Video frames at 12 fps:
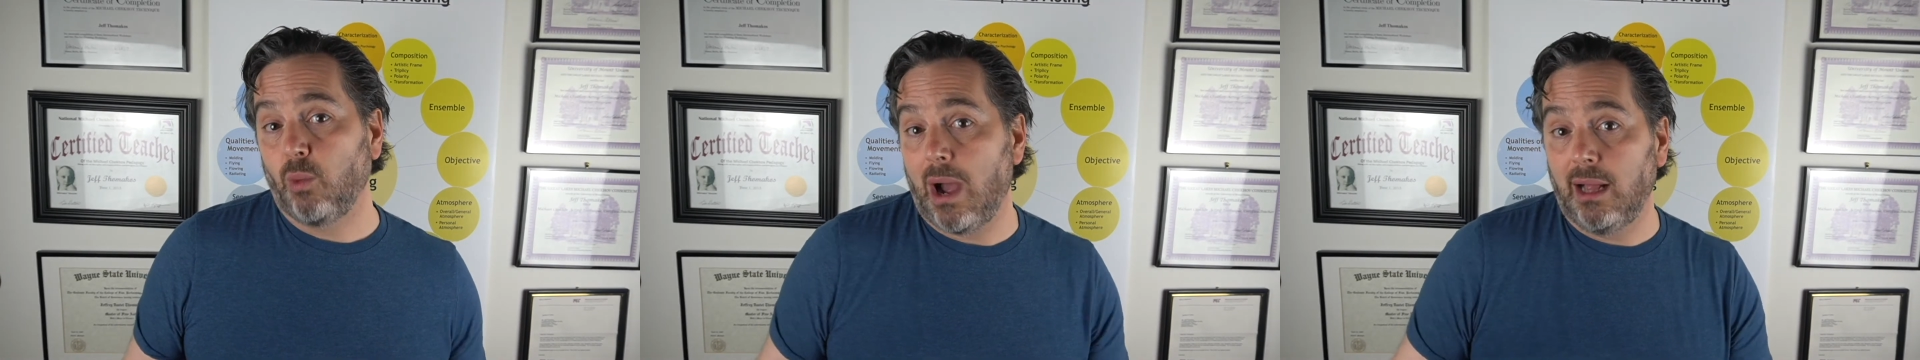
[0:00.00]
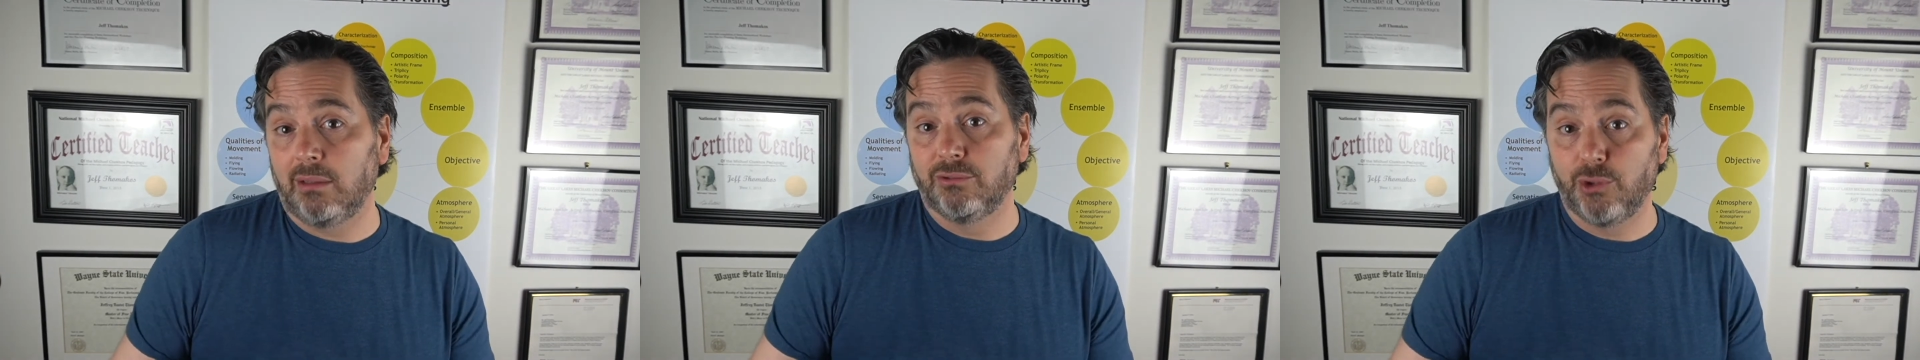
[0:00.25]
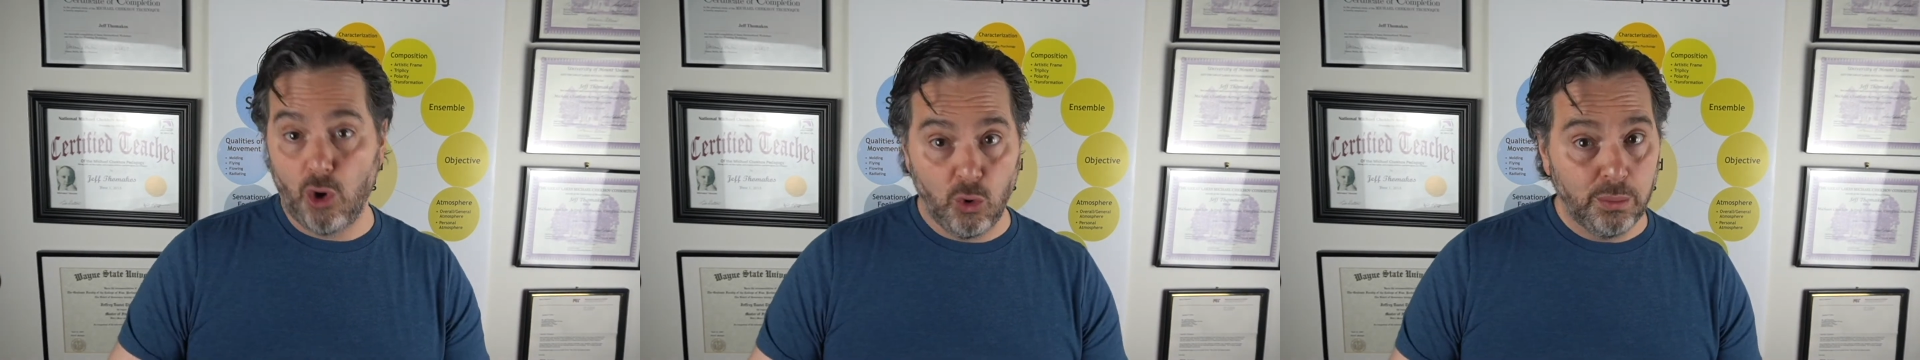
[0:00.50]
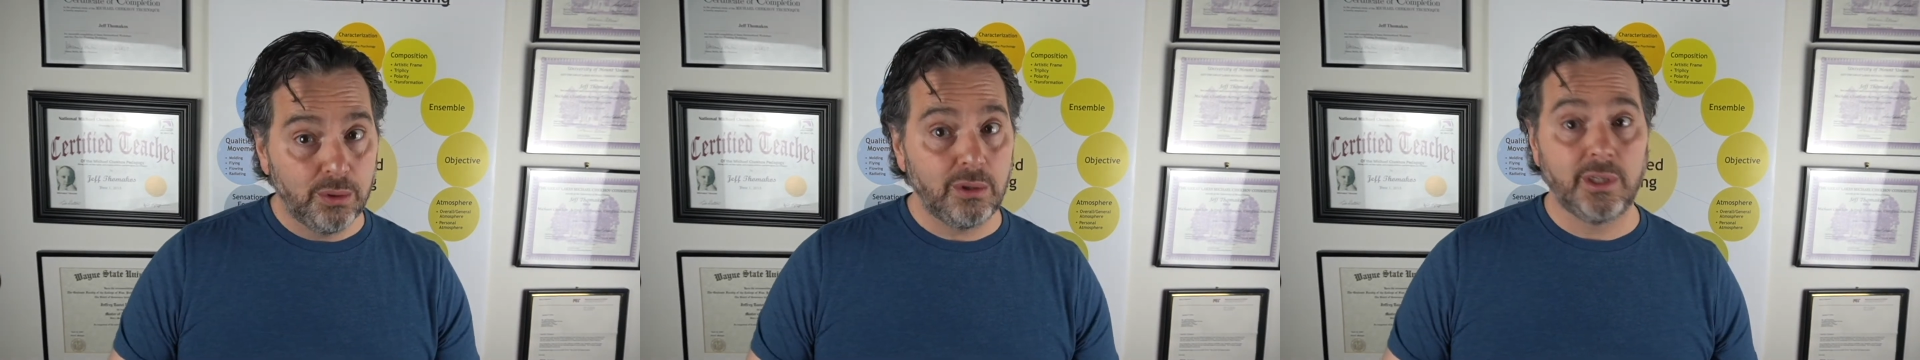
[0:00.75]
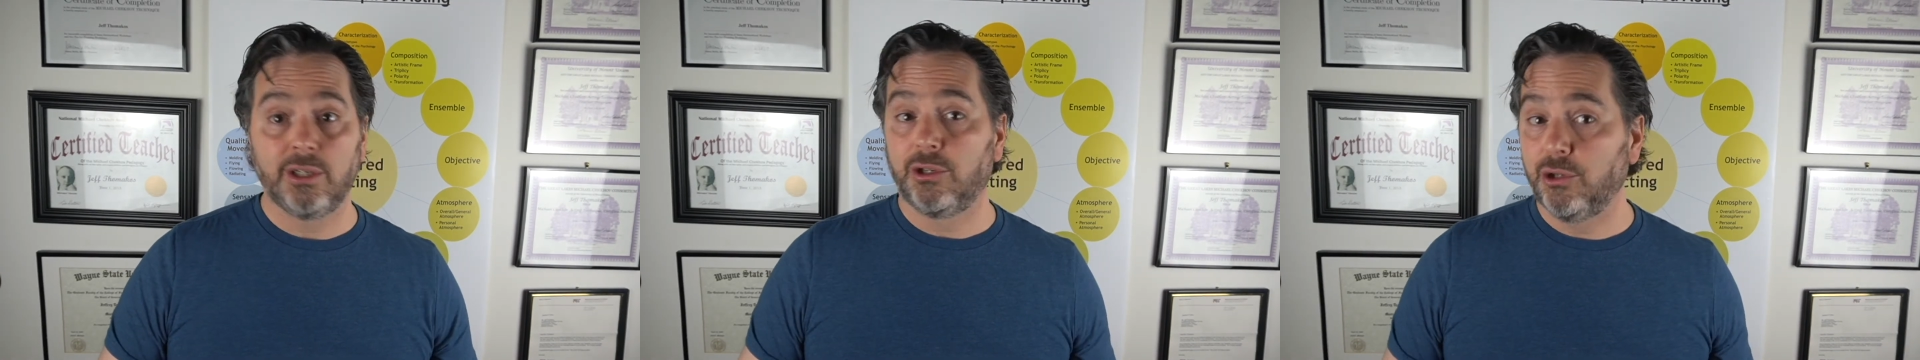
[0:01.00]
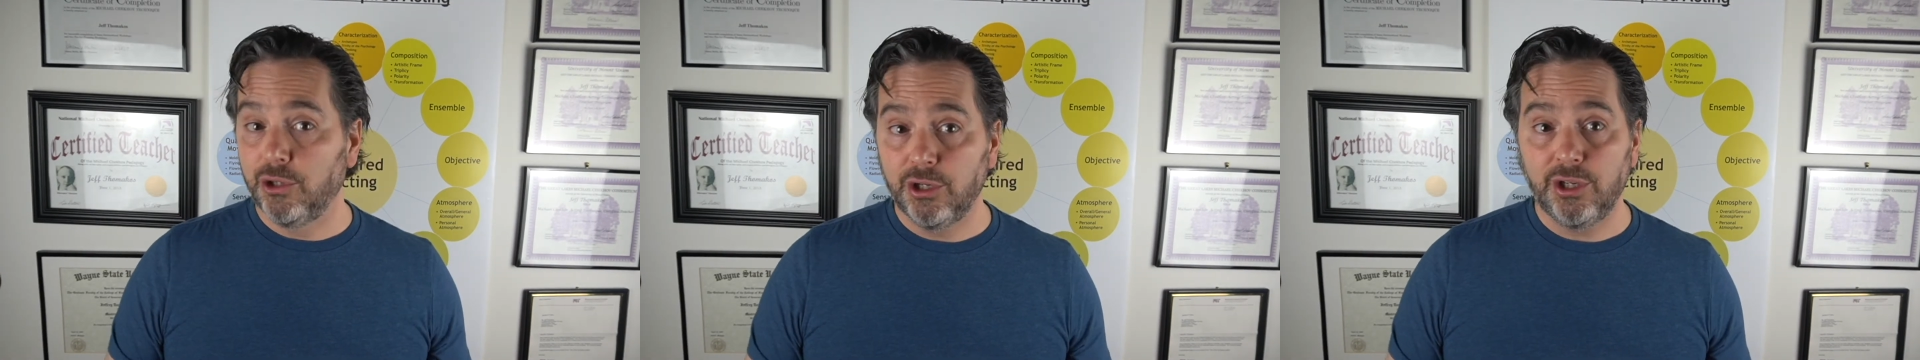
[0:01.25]
while noble and
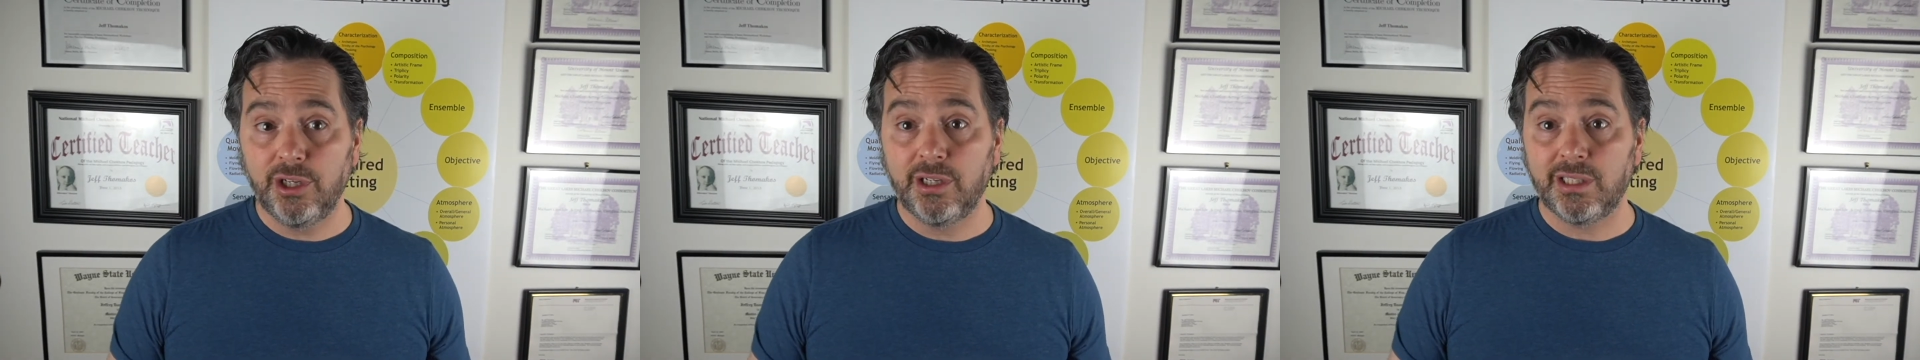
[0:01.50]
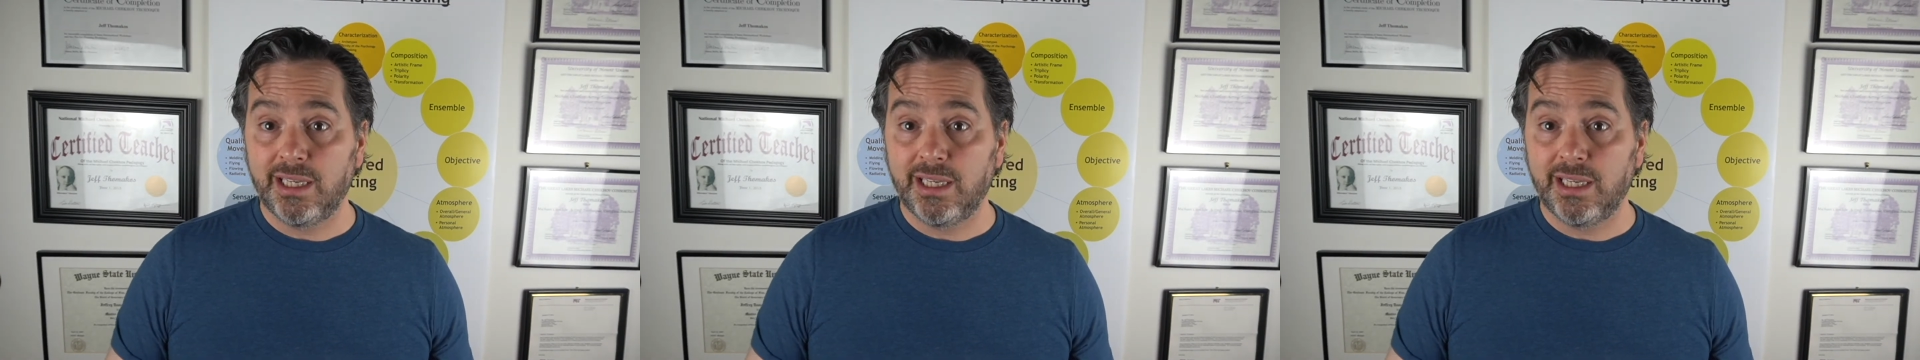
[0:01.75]
good